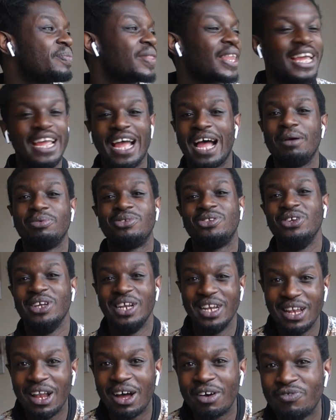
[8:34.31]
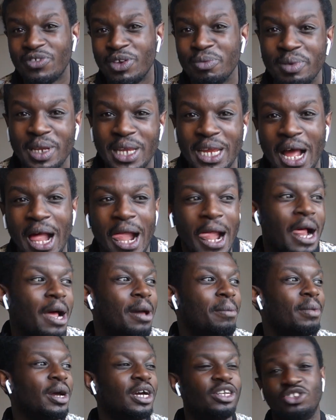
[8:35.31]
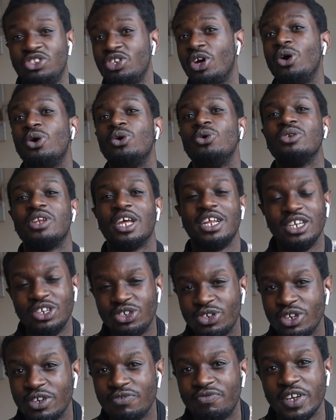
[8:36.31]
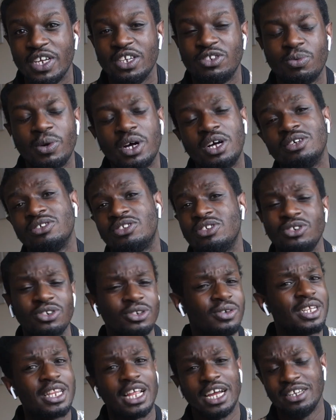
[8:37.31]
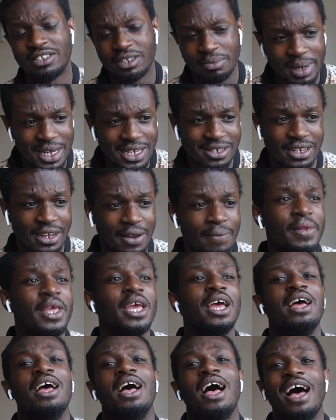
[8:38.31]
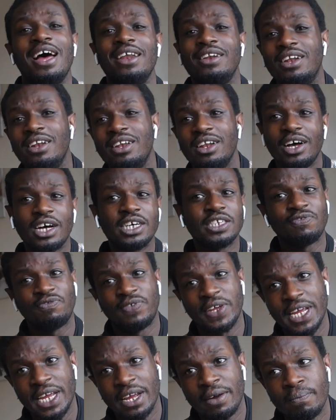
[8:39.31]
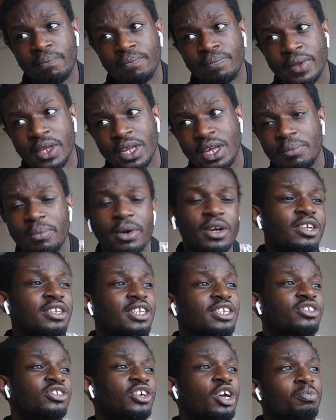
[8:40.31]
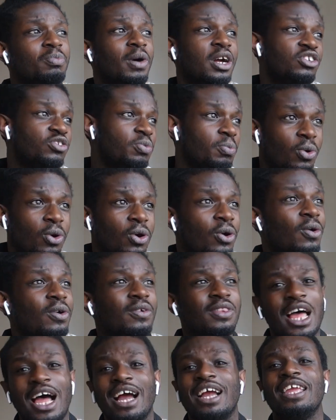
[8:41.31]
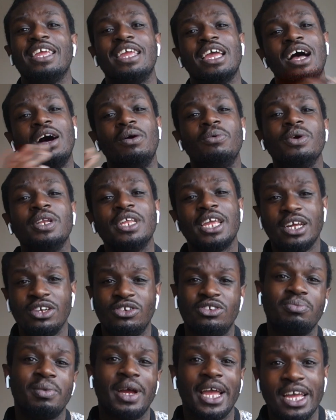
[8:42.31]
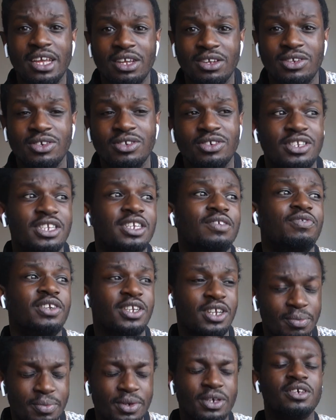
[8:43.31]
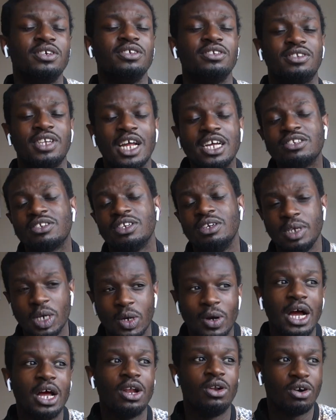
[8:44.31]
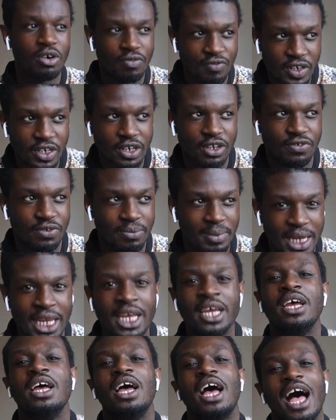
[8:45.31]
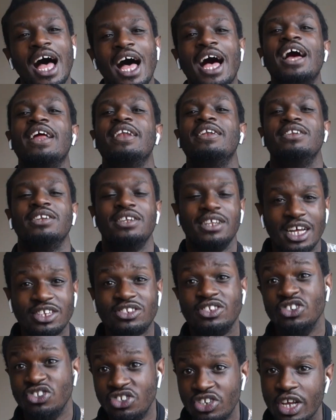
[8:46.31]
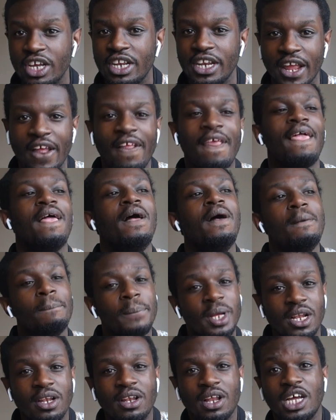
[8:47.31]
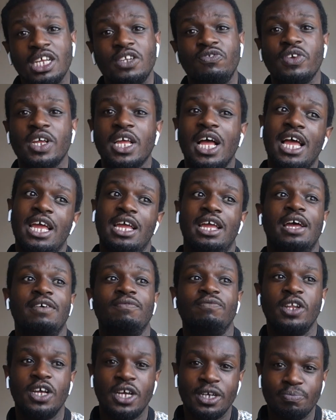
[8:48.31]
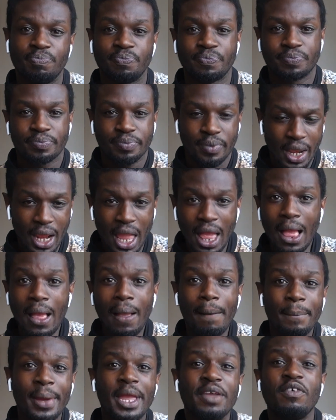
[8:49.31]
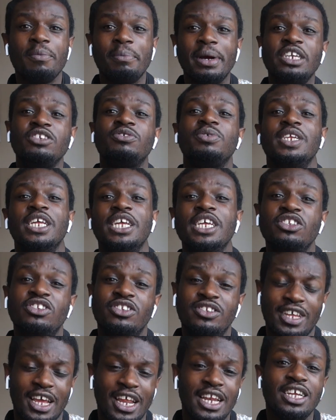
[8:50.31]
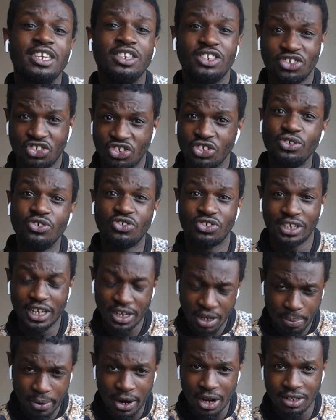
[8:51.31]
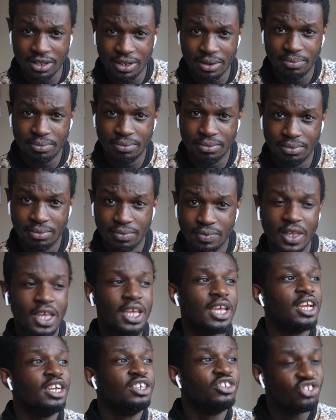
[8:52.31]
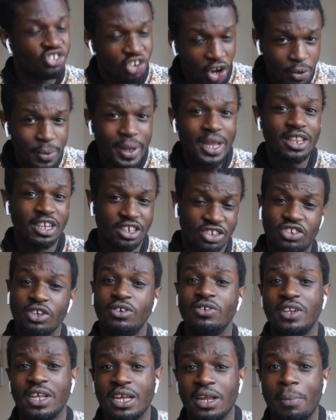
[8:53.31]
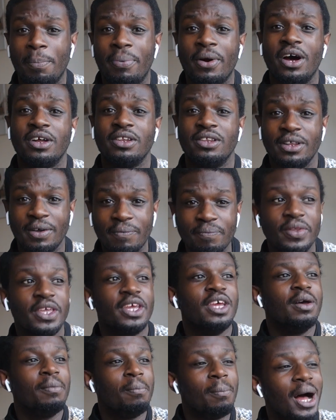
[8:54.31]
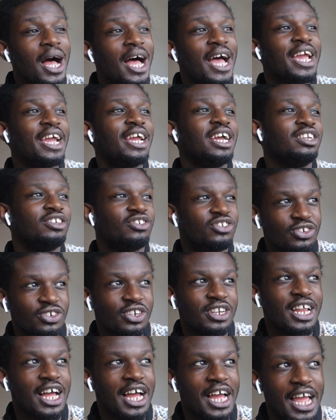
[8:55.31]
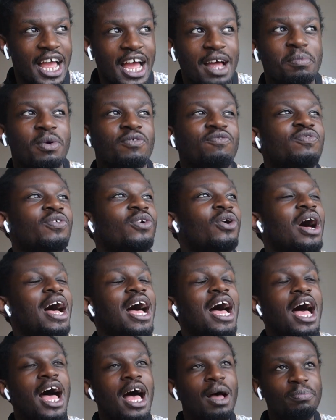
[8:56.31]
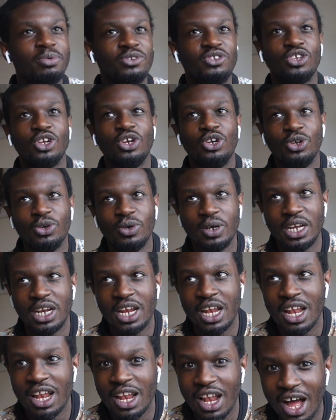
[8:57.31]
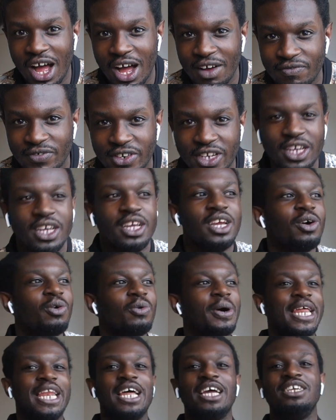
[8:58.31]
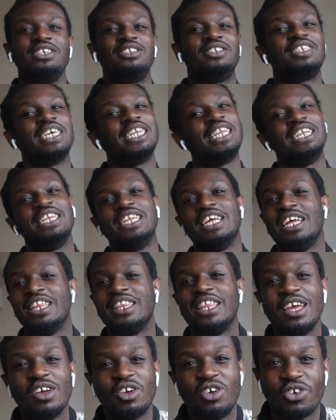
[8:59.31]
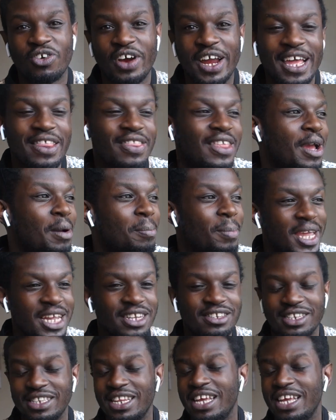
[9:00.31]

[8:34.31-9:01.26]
They absolutely love to be told that they're doing things well. So doing that is amazing. And the last thing, because there's so much more that I wouldn't get into my NQT video, because that's going to be quite a long video for me, and that's a journey. But the last thing I have learned, behavior management, is telling the children that you're proud of them. Showing the children that you're proud of them. My children that I had before absolutely loved when I used to say that they're great and they're amazing.